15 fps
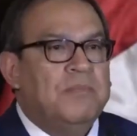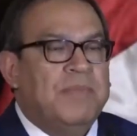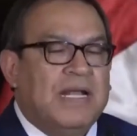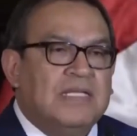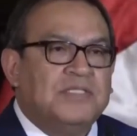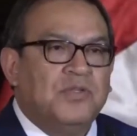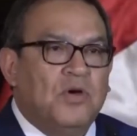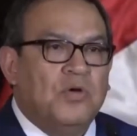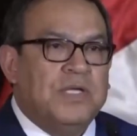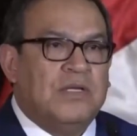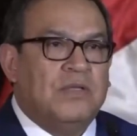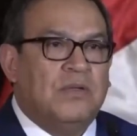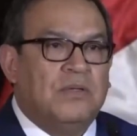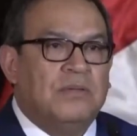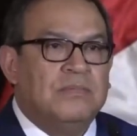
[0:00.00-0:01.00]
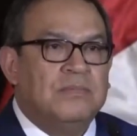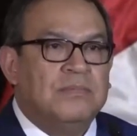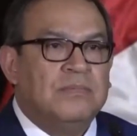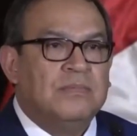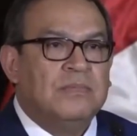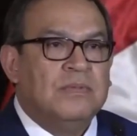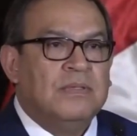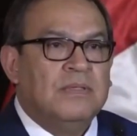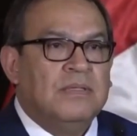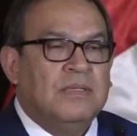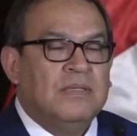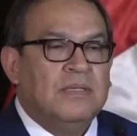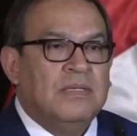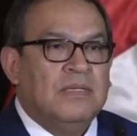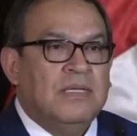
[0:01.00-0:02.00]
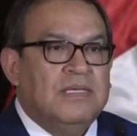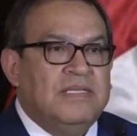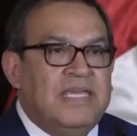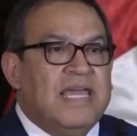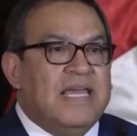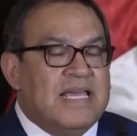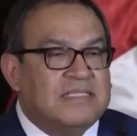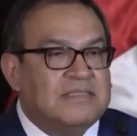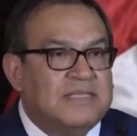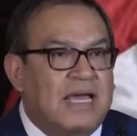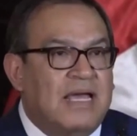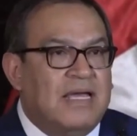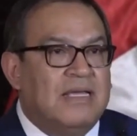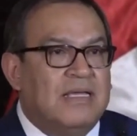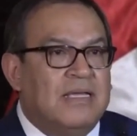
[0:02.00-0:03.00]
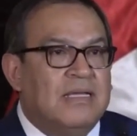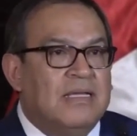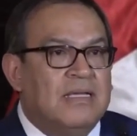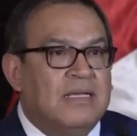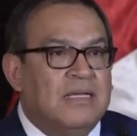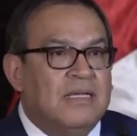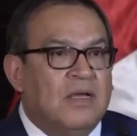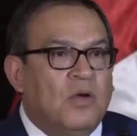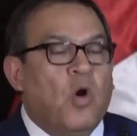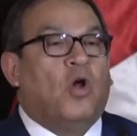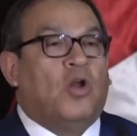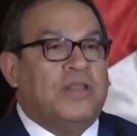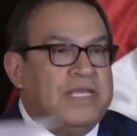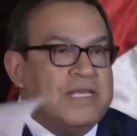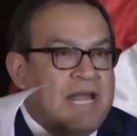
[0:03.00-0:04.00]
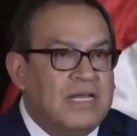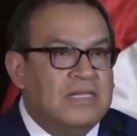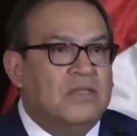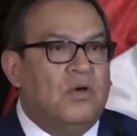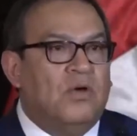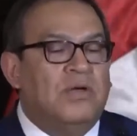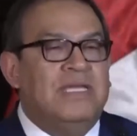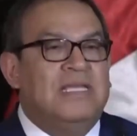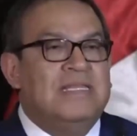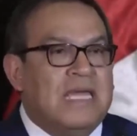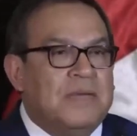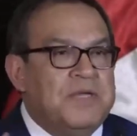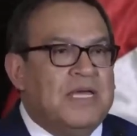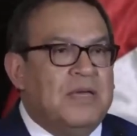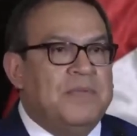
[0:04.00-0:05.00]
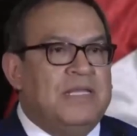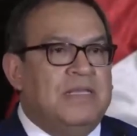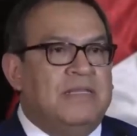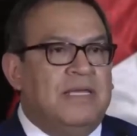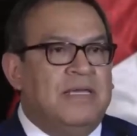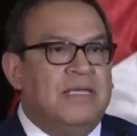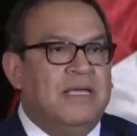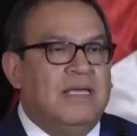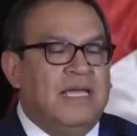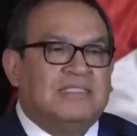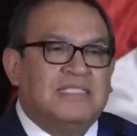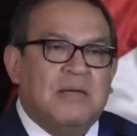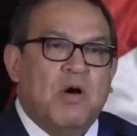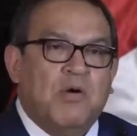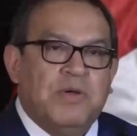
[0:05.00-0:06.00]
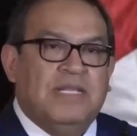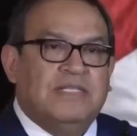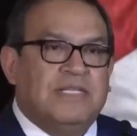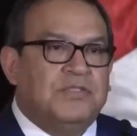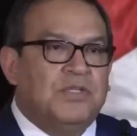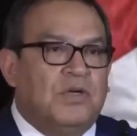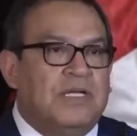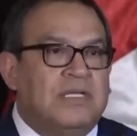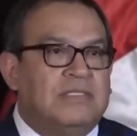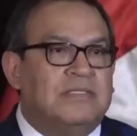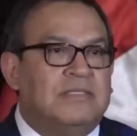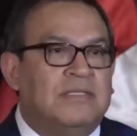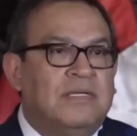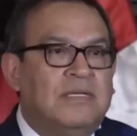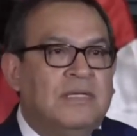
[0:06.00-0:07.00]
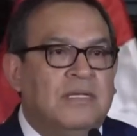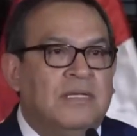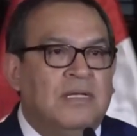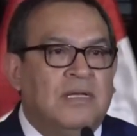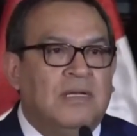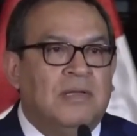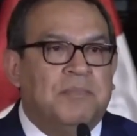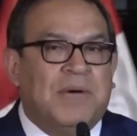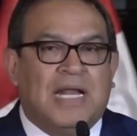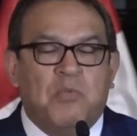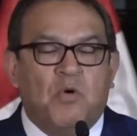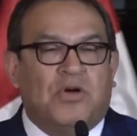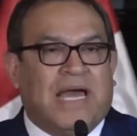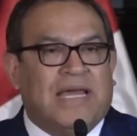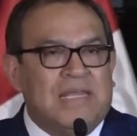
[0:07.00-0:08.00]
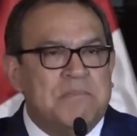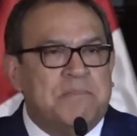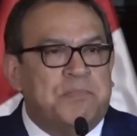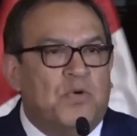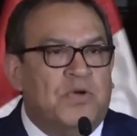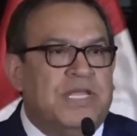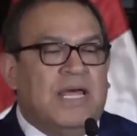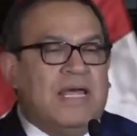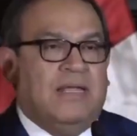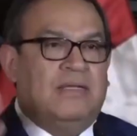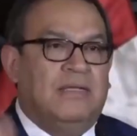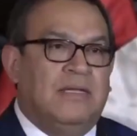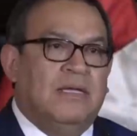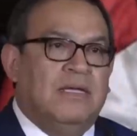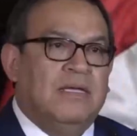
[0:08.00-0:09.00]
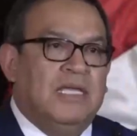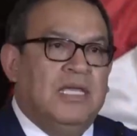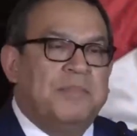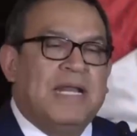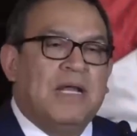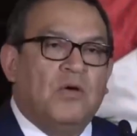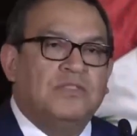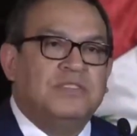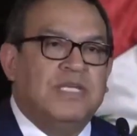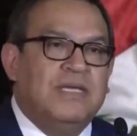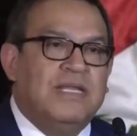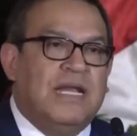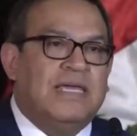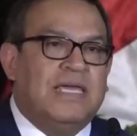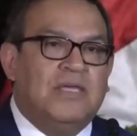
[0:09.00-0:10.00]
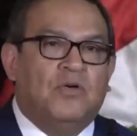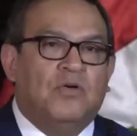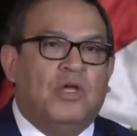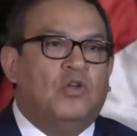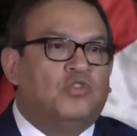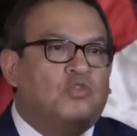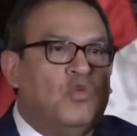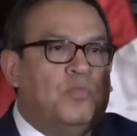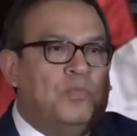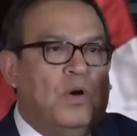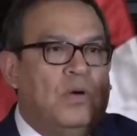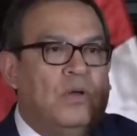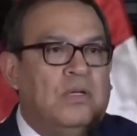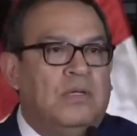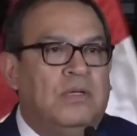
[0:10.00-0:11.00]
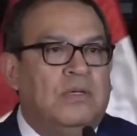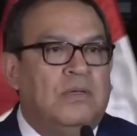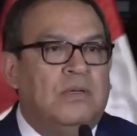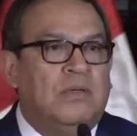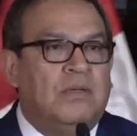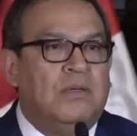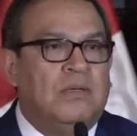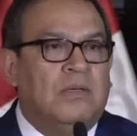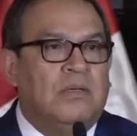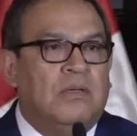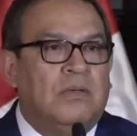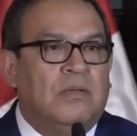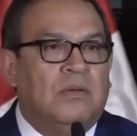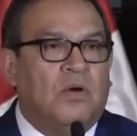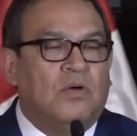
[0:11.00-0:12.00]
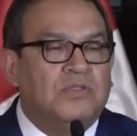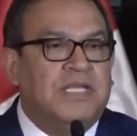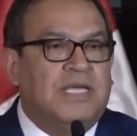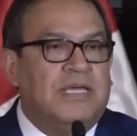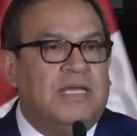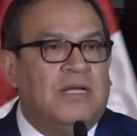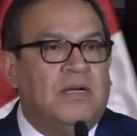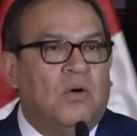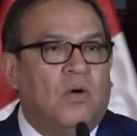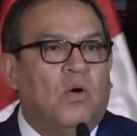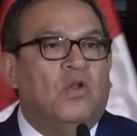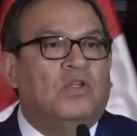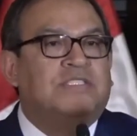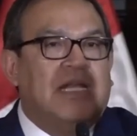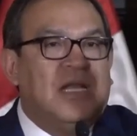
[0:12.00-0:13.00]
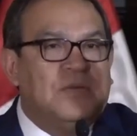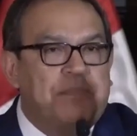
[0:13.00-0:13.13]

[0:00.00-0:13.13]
Who announced the coup d'etat from this same government palace? Who is coordinating these demonstrations to seek impunity and to achieve what they did not know how to achieve or were not allowed to achieve? The answer is in jail.